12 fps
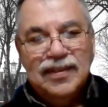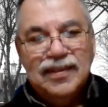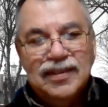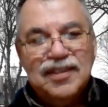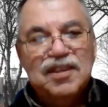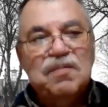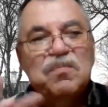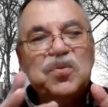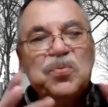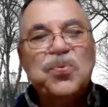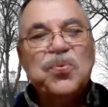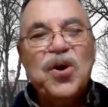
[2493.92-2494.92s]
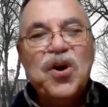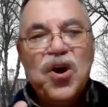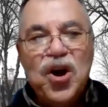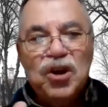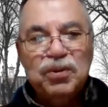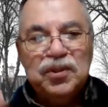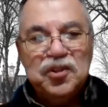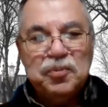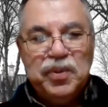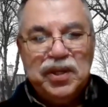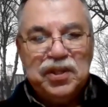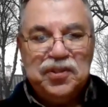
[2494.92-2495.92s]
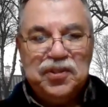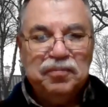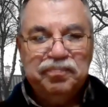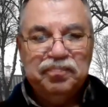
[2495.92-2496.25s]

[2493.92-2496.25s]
Something's wrong with this picture.